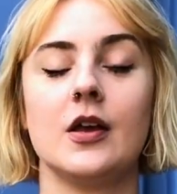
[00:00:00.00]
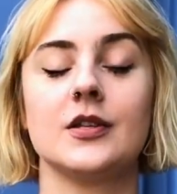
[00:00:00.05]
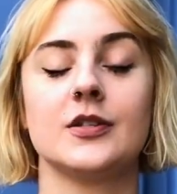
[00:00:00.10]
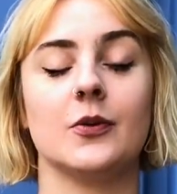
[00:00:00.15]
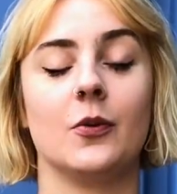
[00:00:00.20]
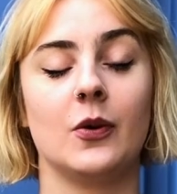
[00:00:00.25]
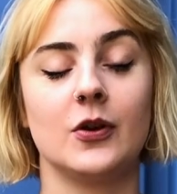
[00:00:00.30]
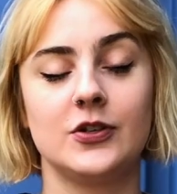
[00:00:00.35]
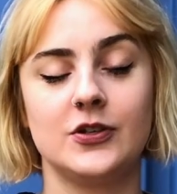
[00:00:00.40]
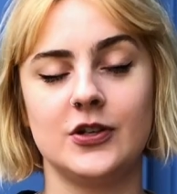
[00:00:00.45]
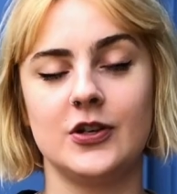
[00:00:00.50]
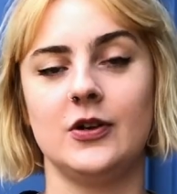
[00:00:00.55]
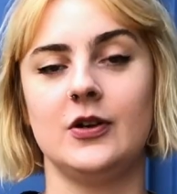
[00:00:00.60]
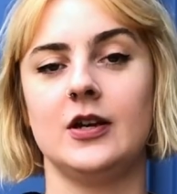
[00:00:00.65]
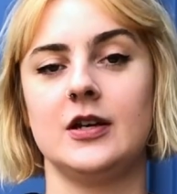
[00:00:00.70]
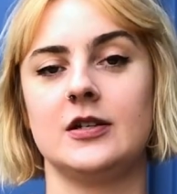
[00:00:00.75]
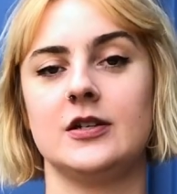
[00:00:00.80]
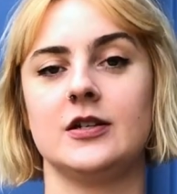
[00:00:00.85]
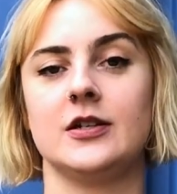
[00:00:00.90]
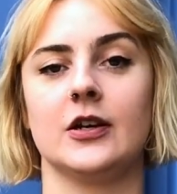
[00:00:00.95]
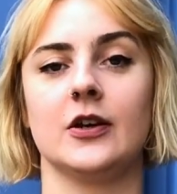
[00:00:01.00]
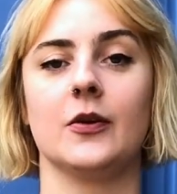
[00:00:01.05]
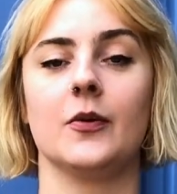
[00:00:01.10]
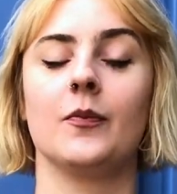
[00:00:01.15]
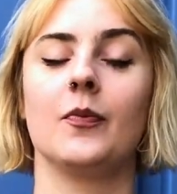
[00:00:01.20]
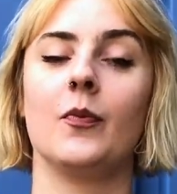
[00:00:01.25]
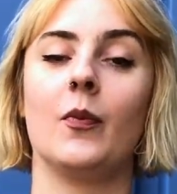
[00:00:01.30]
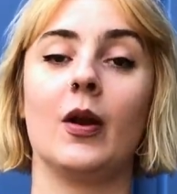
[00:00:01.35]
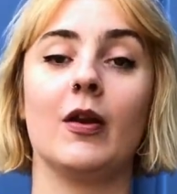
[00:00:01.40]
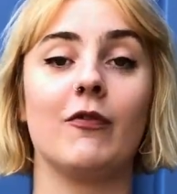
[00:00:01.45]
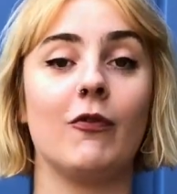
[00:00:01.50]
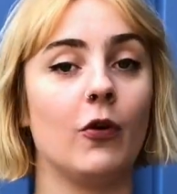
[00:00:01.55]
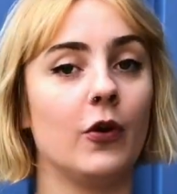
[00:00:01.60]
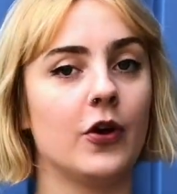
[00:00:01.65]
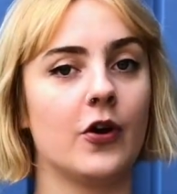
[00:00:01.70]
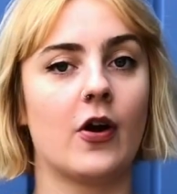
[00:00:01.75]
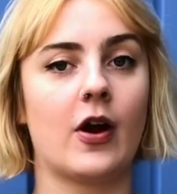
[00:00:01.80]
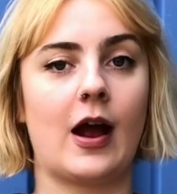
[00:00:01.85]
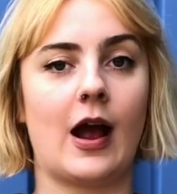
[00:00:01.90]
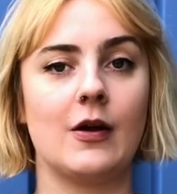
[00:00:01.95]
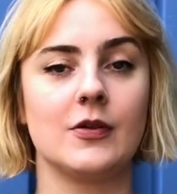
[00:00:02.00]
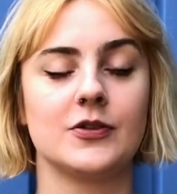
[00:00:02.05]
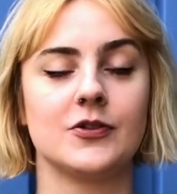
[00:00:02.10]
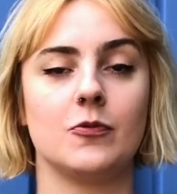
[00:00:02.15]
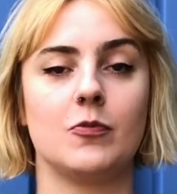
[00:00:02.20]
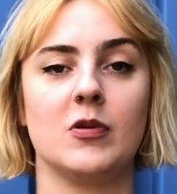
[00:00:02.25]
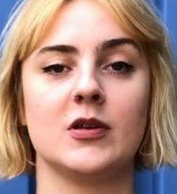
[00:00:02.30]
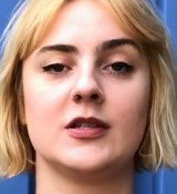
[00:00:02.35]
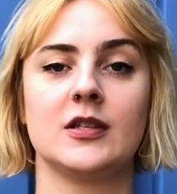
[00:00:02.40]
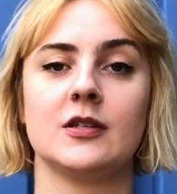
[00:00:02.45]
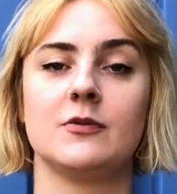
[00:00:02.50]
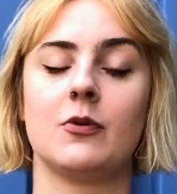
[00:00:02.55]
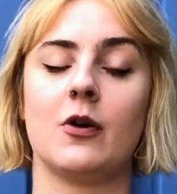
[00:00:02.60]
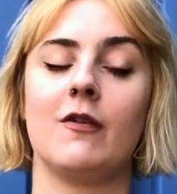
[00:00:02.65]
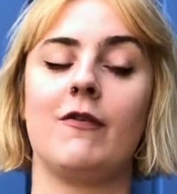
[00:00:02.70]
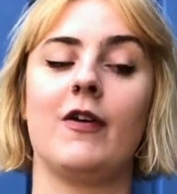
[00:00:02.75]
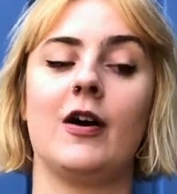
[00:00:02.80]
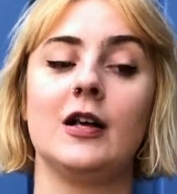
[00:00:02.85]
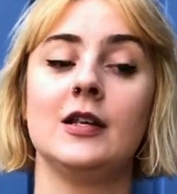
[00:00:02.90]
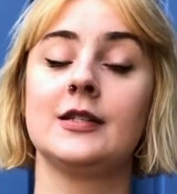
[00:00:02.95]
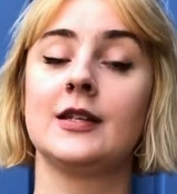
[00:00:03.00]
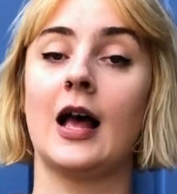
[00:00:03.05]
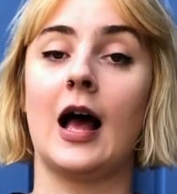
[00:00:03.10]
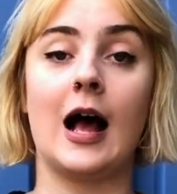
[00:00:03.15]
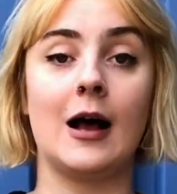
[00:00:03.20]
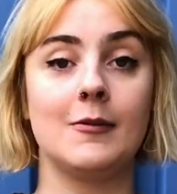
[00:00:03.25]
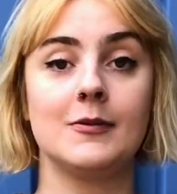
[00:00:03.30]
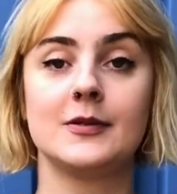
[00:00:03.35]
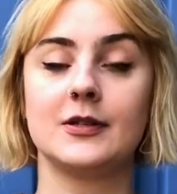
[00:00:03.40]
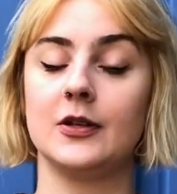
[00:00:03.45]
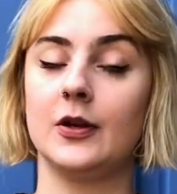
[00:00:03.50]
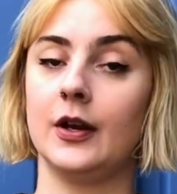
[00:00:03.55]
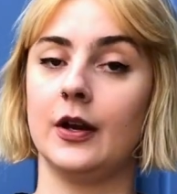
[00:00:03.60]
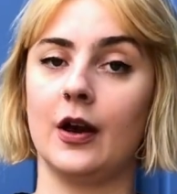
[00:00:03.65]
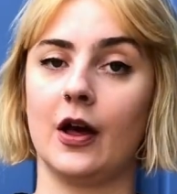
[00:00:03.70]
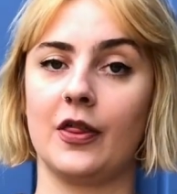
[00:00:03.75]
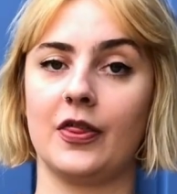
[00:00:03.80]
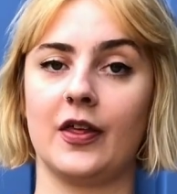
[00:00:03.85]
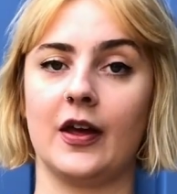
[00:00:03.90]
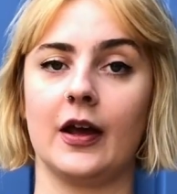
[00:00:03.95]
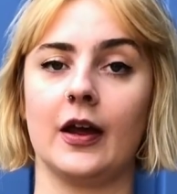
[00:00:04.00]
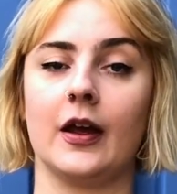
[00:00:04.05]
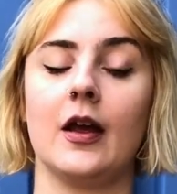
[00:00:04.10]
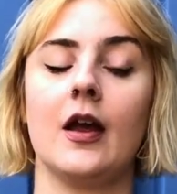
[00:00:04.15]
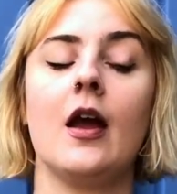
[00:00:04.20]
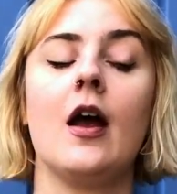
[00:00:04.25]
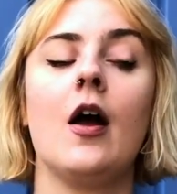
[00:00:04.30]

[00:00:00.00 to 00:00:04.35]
So what do you need to do? Well, if all your accounts are business profiles, absolutely nothing.